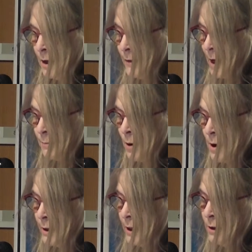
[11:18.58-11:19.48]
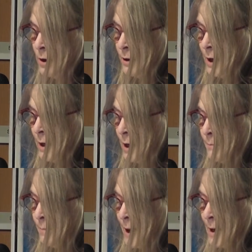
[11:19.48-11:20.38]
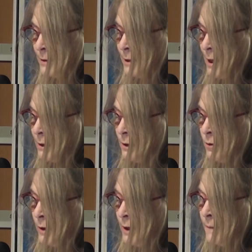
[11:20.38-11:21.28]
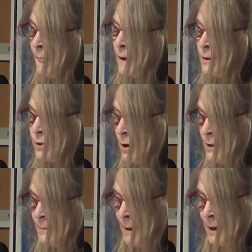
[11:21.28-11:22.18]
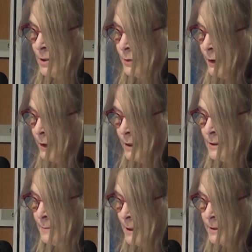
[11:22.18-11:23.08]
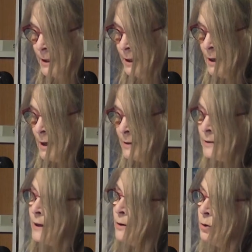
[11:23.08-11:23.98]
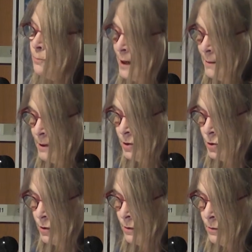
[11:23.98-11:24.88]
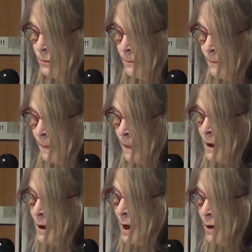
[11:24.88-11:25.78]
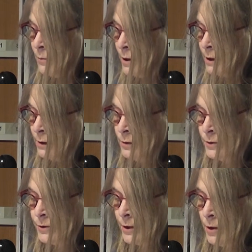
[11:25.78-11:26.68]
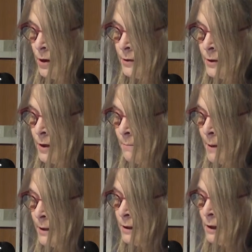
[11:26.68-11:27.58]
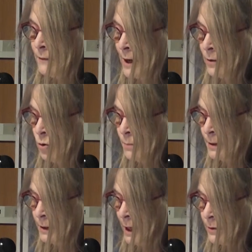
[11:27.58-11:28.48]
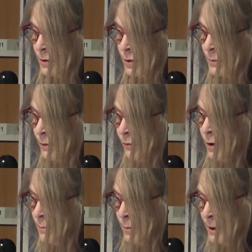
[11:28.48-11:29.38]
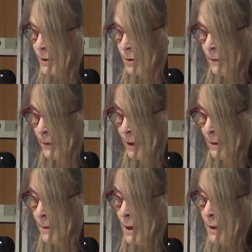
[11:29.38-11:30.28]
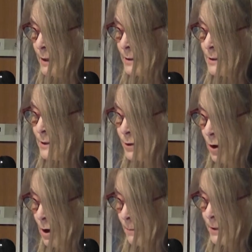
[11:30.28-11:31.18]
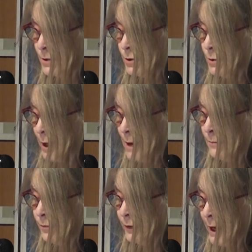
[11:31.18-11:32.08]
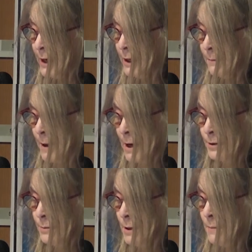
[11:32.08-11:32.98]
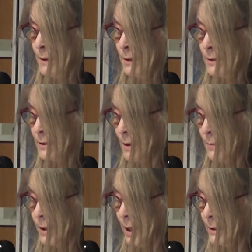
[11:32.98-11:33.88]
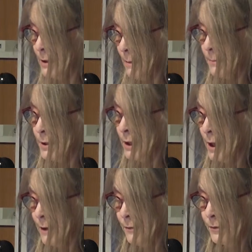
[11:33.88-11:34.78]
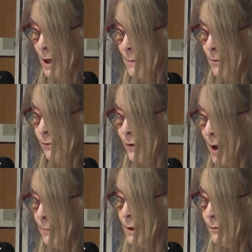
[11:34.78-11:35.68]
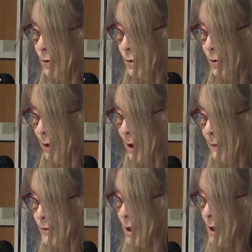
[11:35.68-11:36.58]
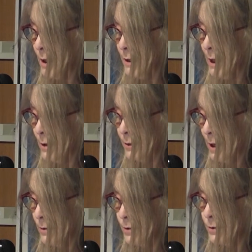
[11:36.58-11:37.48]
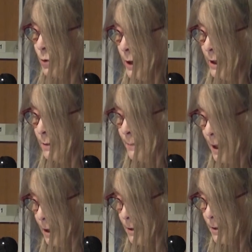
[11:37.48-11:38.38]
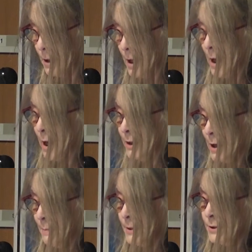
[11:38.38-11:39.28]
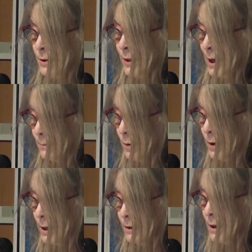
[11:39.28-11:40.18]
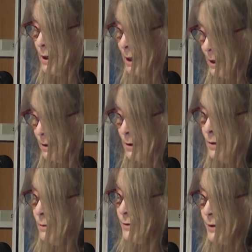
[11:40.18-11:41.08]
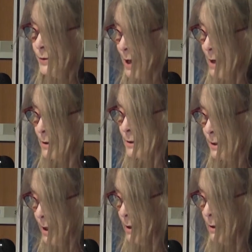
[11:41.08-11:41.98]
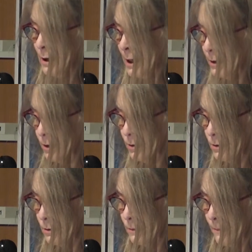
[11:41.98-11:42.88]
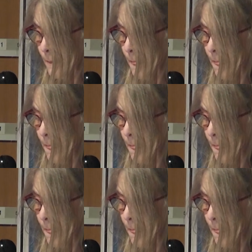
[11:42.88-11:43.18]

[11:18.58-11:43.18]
In that parking lot I unpacked cutlery, saucepans with lids missing, a single baby shoe. I worked loose the knot on a bundle of unopened letters with footprints over them, then stopped as you came flailing back to me because someone had dumped a lifetime of family photographs in the outhouse toilet pit. And up until that point, it was the saddest thing I knew.